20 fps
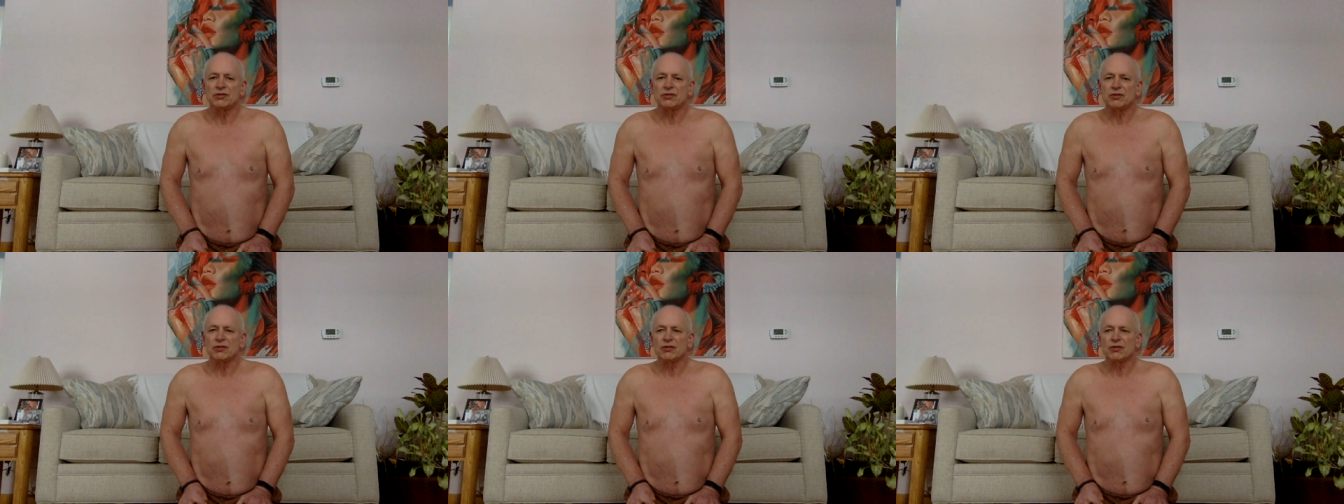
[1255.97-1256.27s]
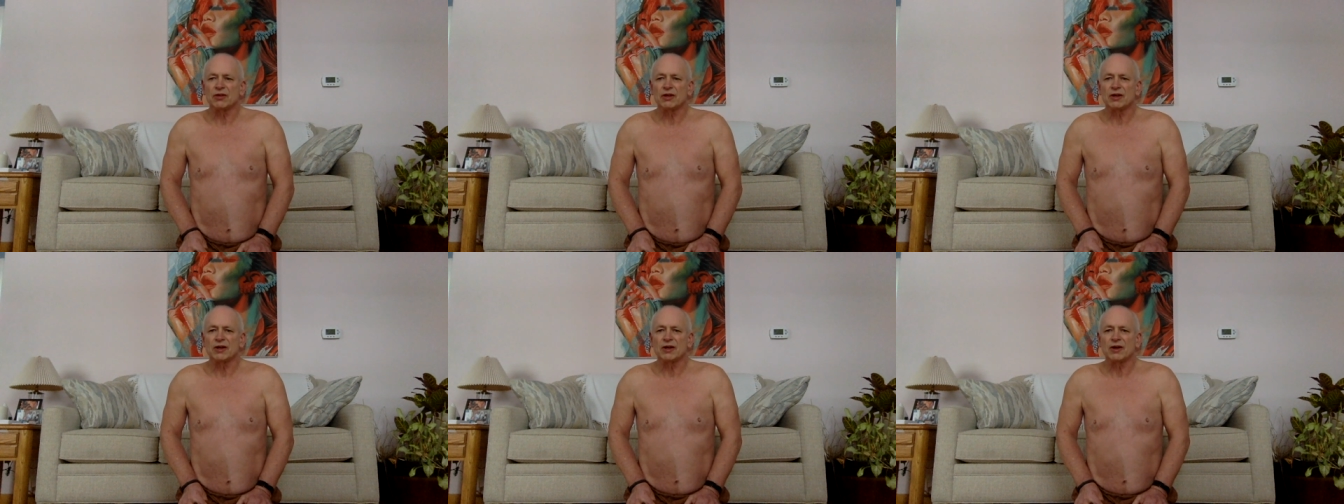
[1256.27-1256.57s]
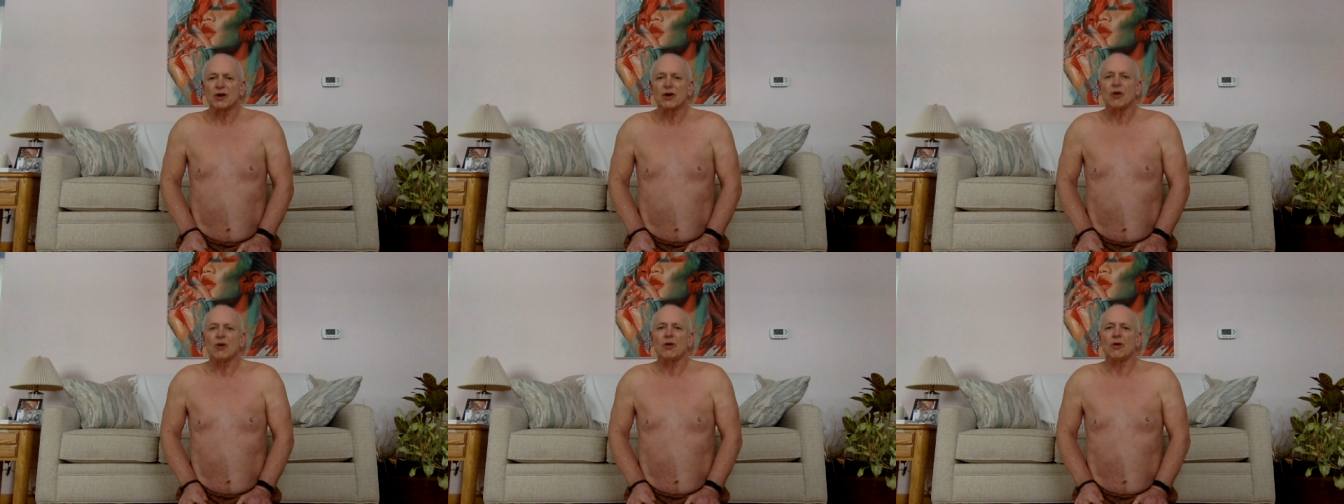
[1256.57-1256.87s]
You're like,
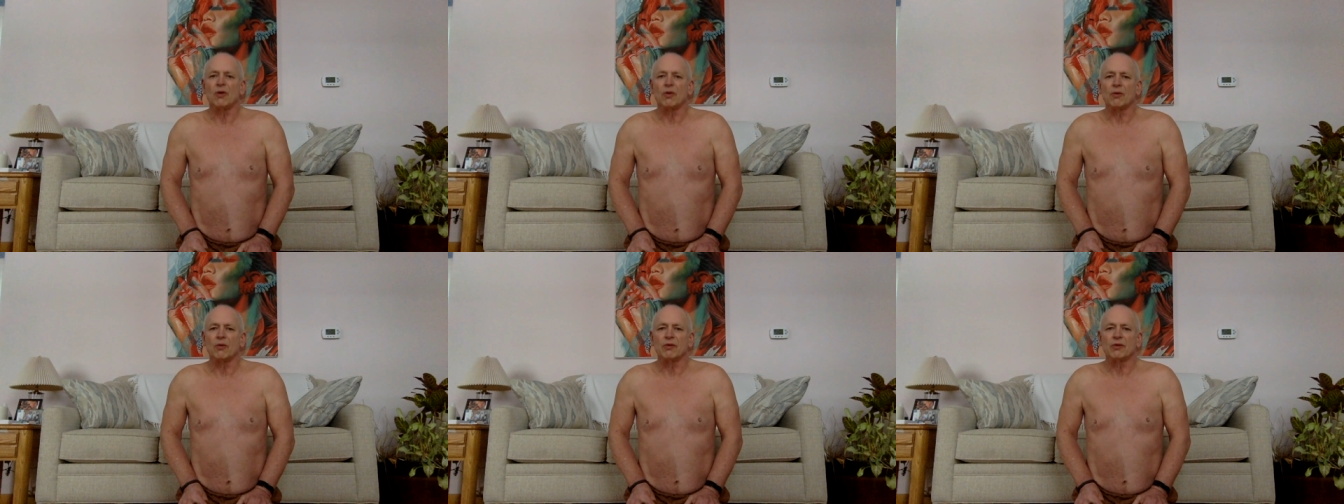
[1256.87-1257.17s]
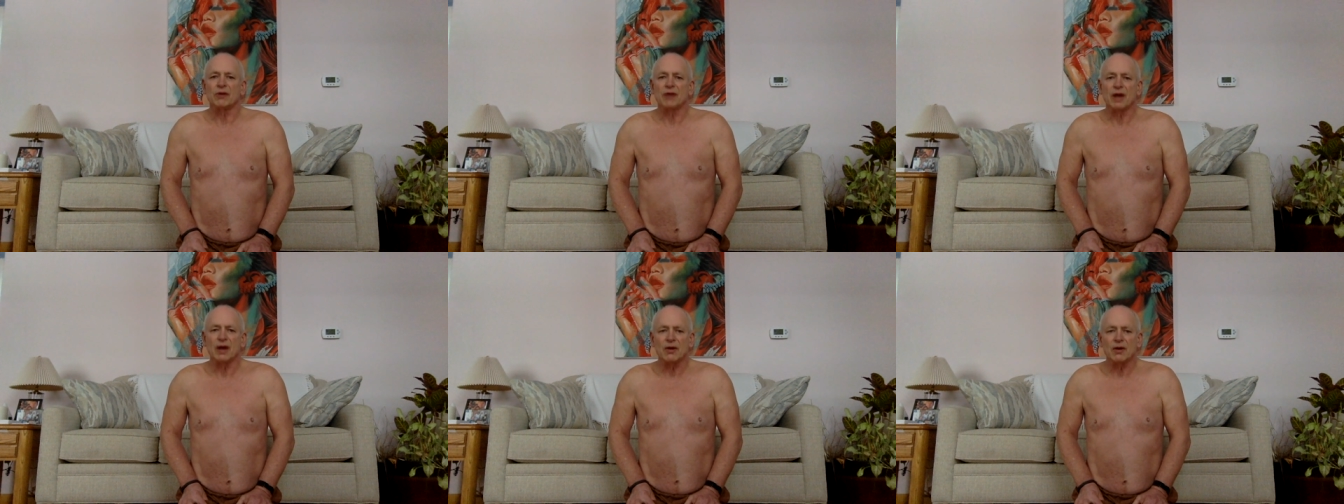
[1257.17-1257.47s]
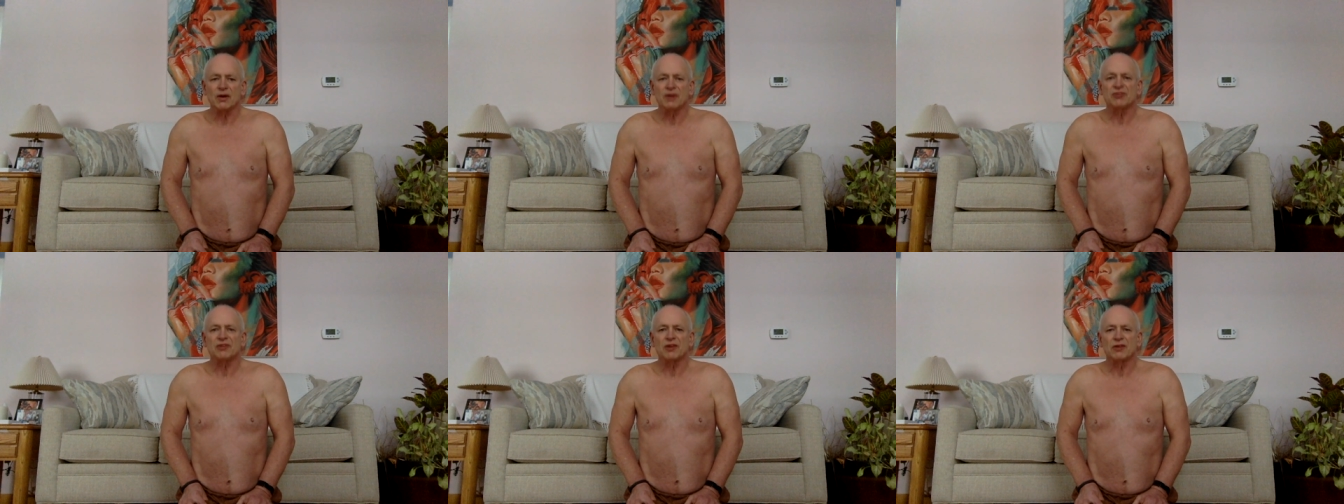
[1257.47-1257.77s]
oh, now
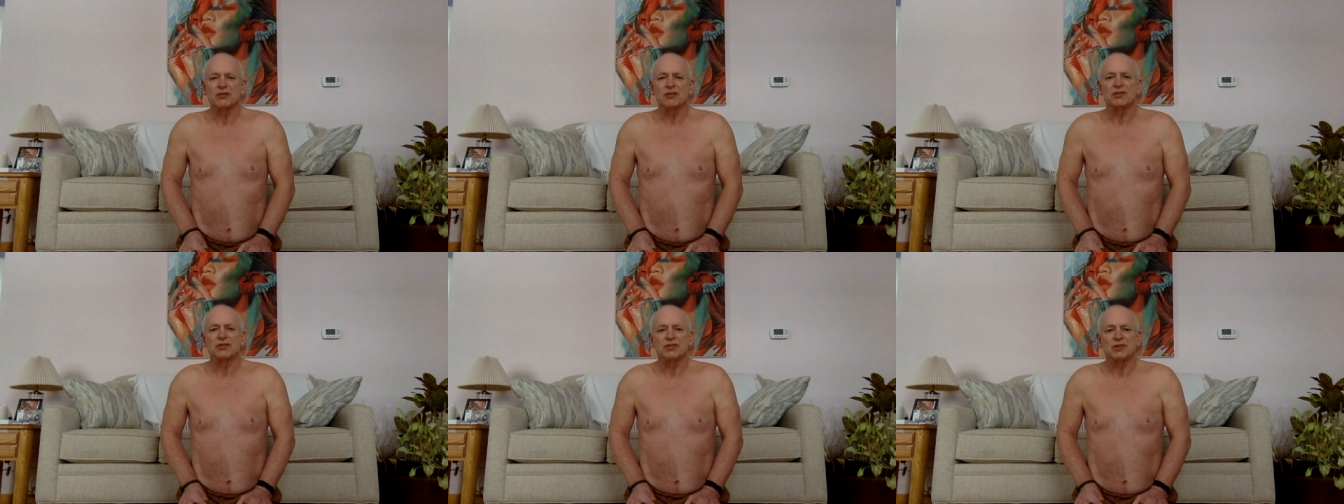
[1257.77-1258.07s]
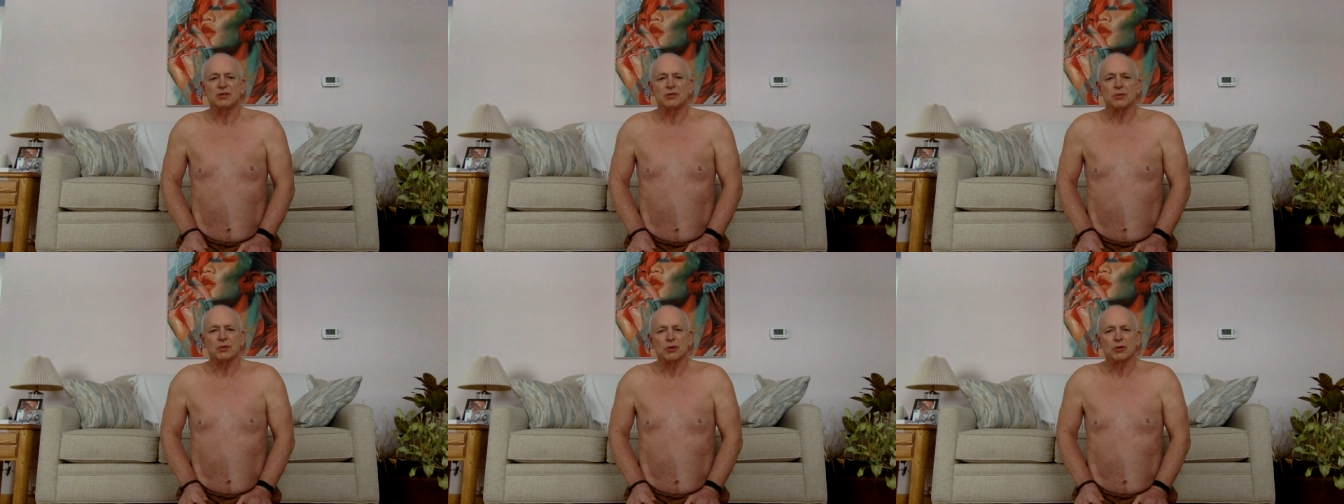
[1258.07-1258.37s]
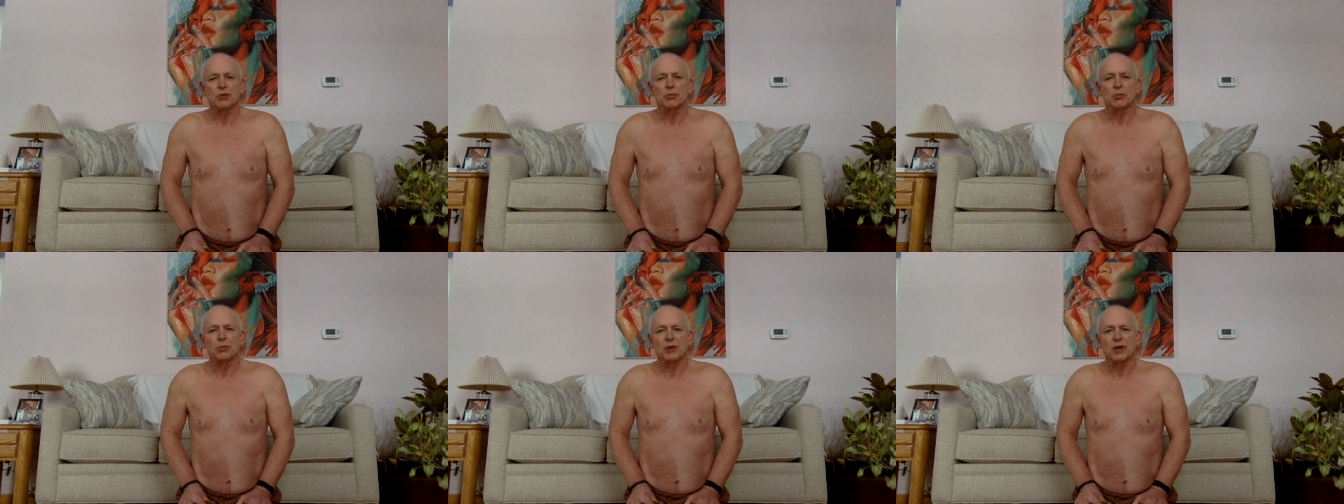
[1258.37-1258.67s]
I start to see where
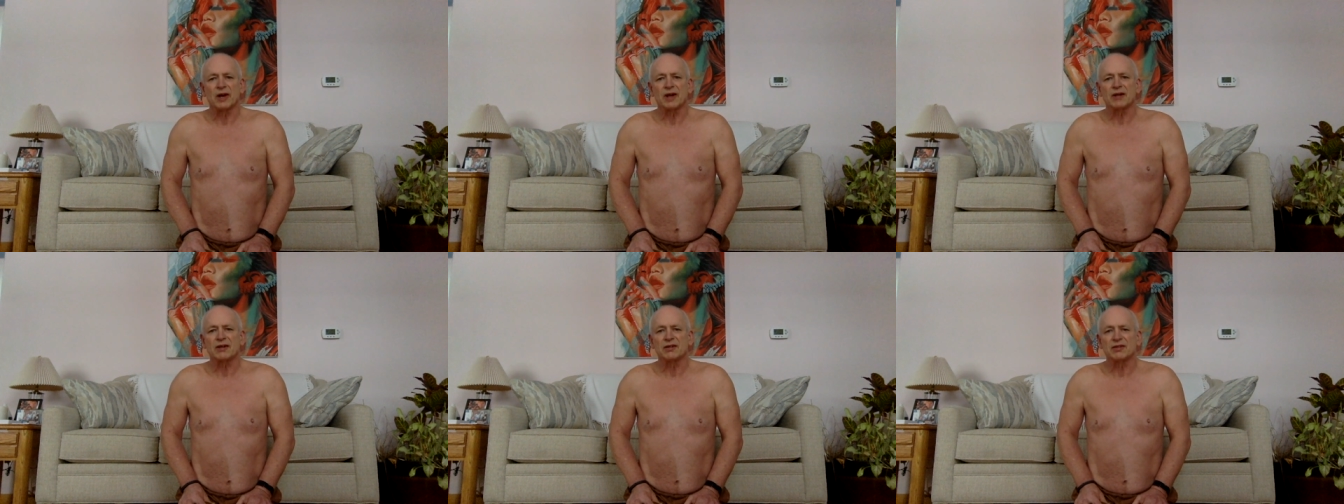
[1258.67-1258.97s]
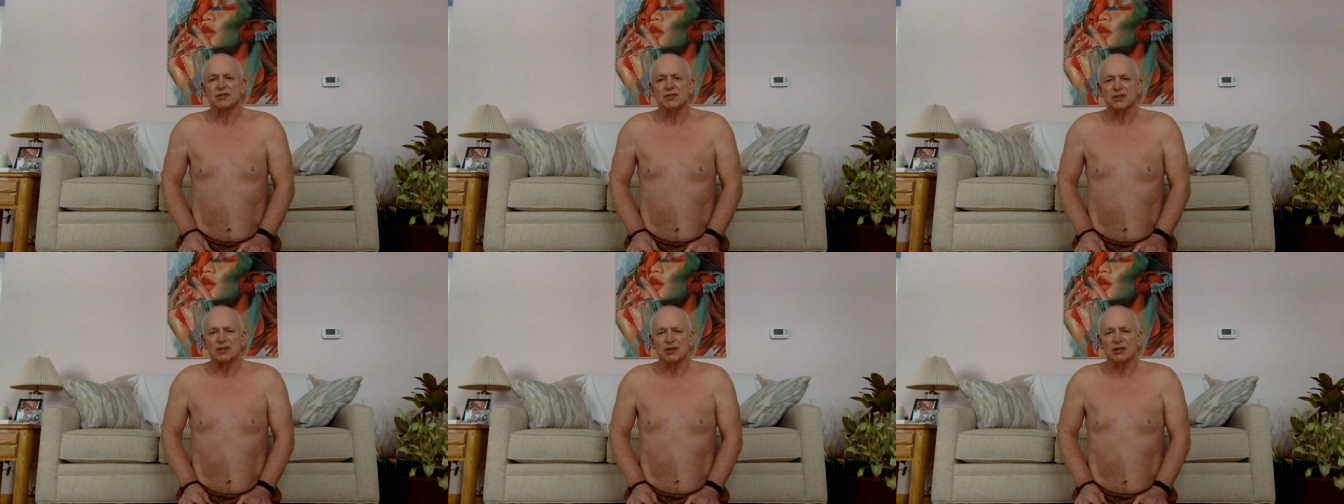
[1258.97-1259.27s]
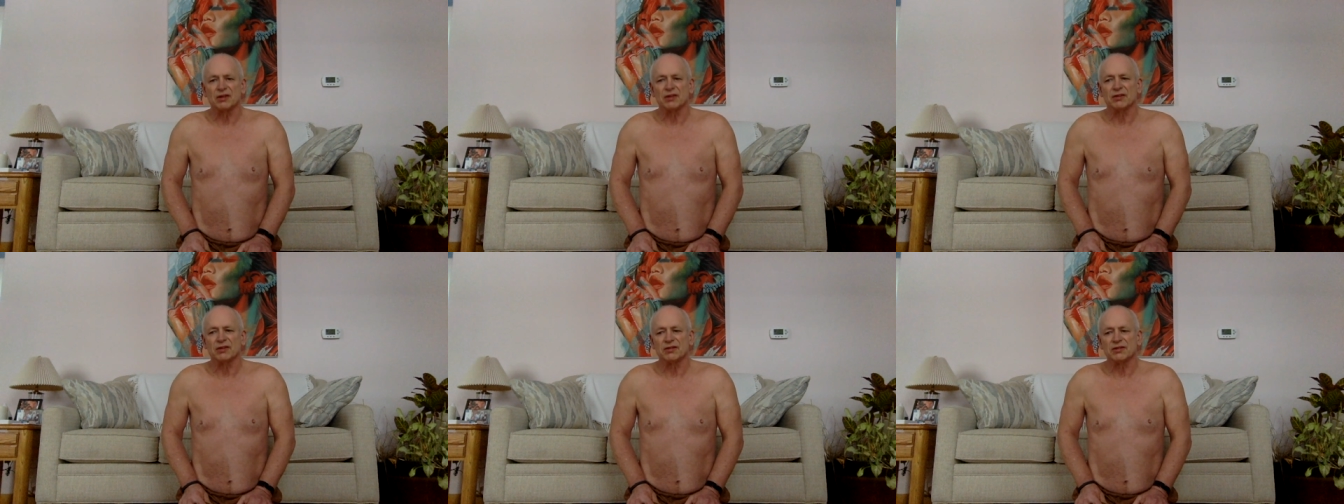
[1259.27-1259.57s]
the practice
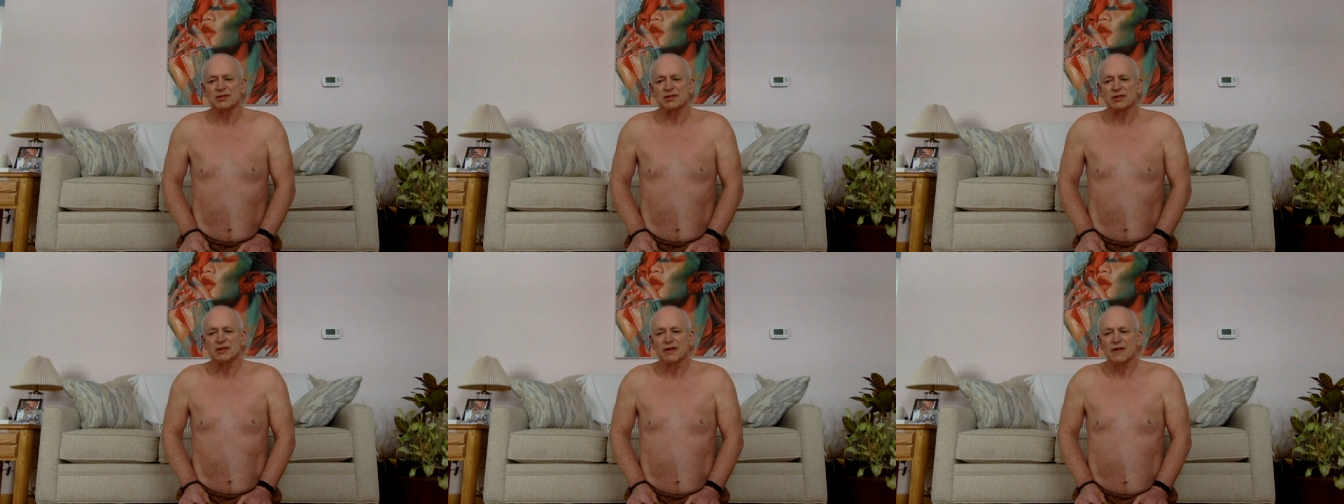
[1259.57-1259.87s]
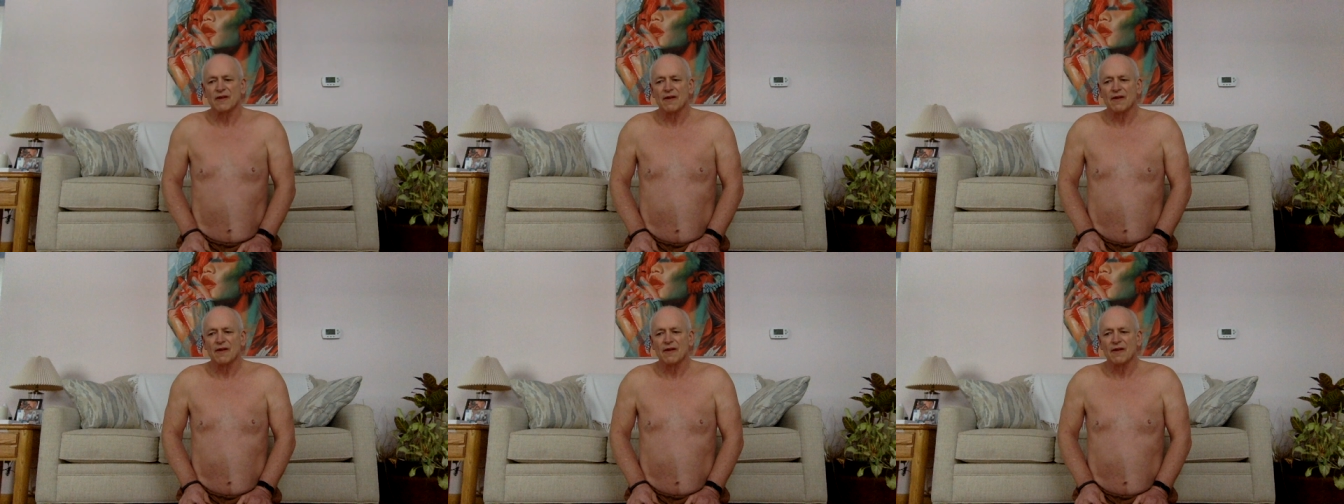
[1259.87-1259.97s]
is.